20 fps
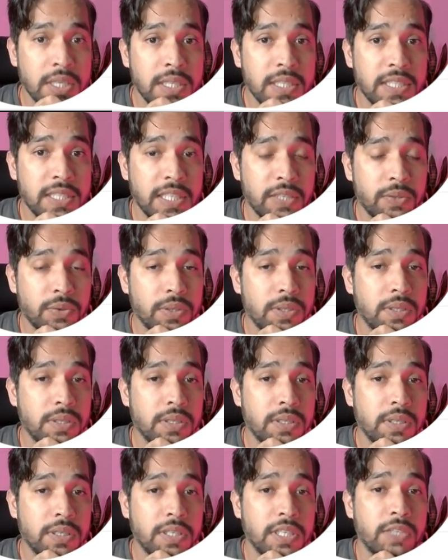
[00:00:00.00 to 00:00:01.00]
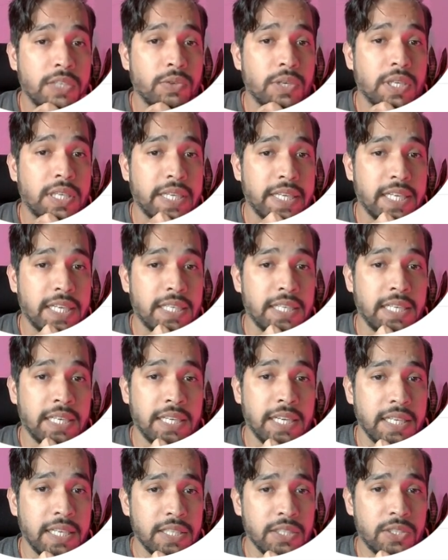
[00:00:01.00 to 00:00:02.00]
SQL, it will create an
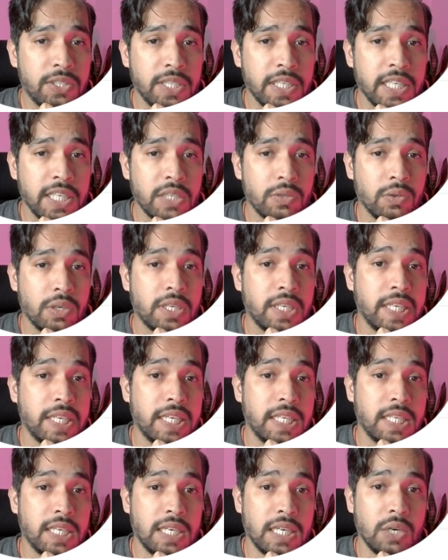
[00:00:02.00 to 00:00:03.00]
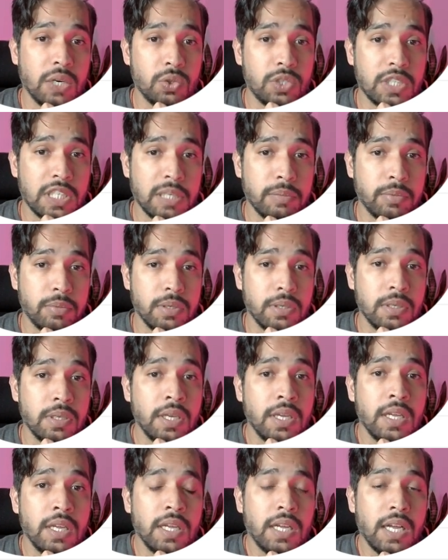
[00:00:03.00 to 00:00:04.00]
NSG, it will create a route table,
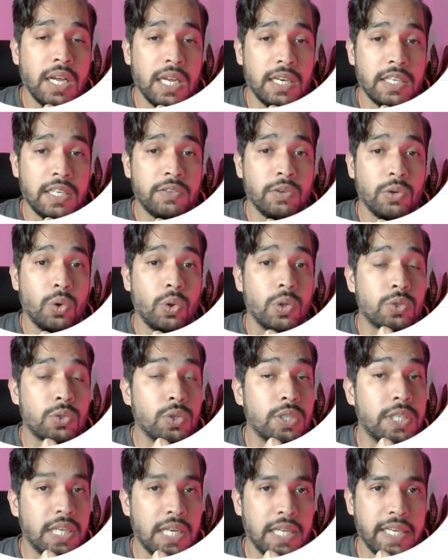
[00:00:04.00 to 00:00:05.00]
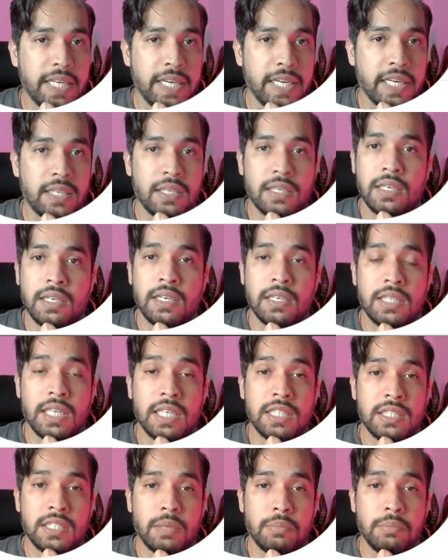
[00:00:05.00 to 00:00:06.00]
and it will also delegate that
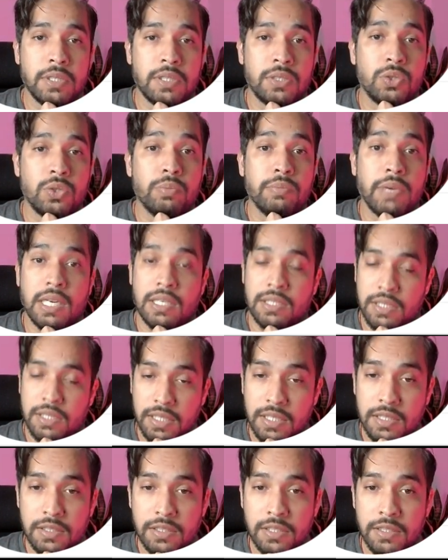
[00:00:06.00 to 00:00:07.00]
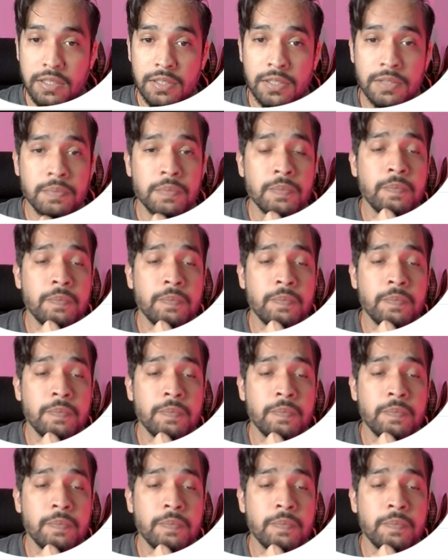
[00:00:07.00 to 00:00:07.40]
subnet to managed instance.